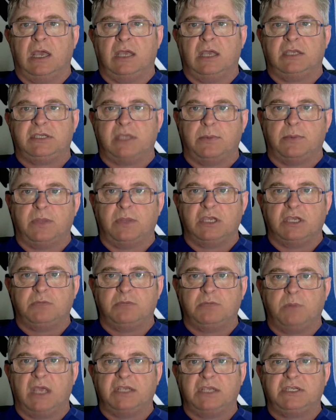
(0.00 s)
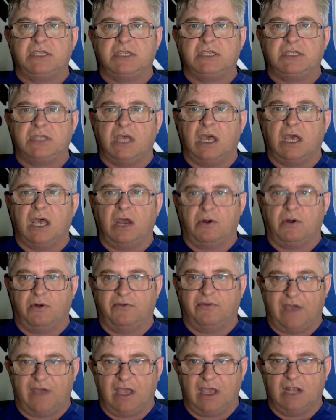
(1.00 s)
some of these places that are
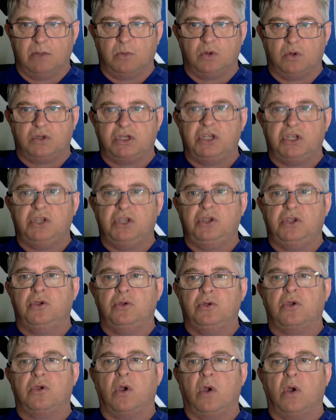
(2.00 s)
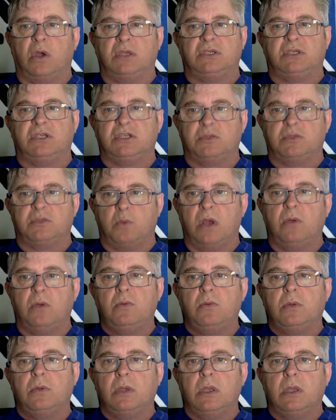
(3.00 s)
available to you guys as
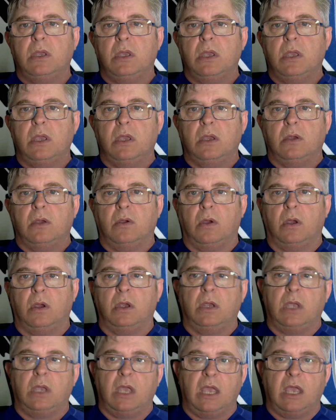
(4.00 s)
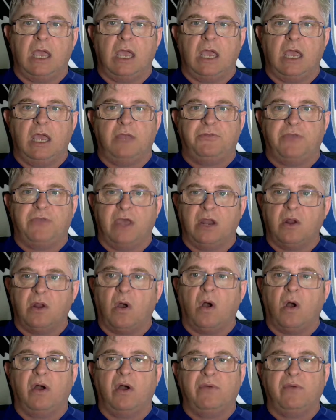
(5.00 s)
well, right? That
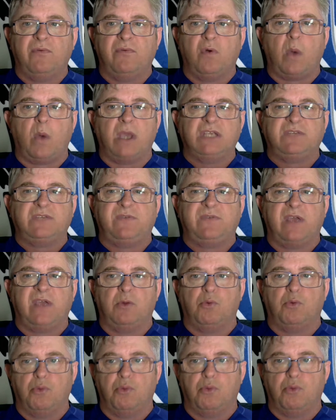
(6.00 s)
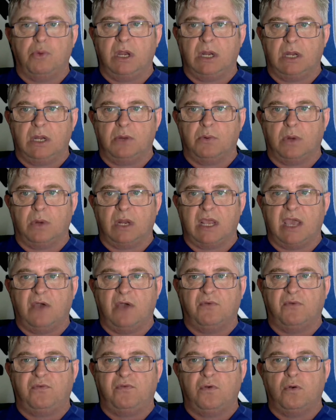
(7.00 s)
I've always found really, really
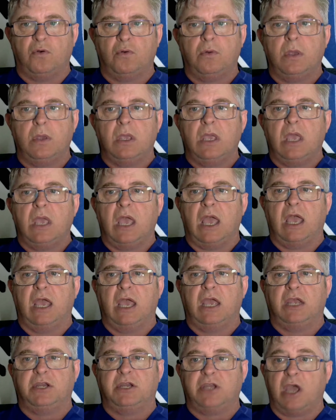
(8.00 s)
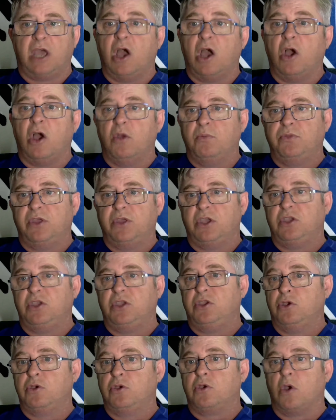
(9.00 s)
helpful, and I hope that
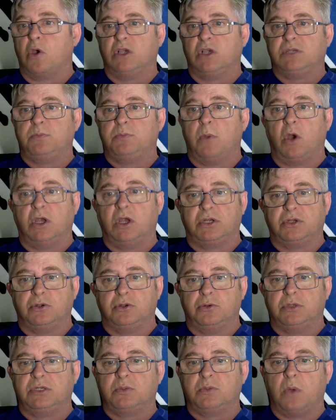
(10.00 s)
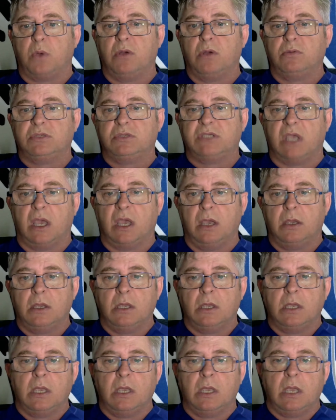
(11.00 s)
you guys might do as well. So
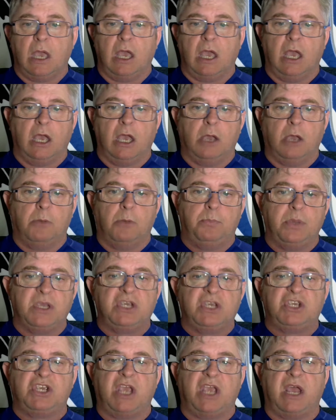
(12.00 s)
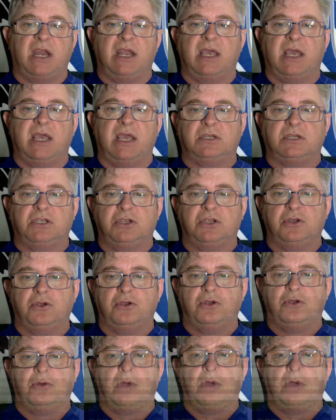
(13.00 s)
big shout out to